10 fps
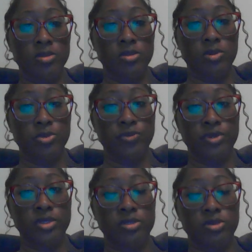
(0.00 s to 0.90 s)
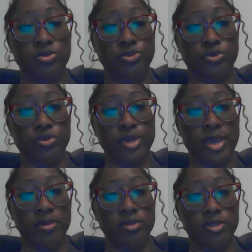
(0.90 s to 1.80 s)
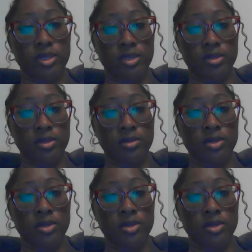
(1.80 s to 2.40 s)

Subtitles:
So moving into school counseling,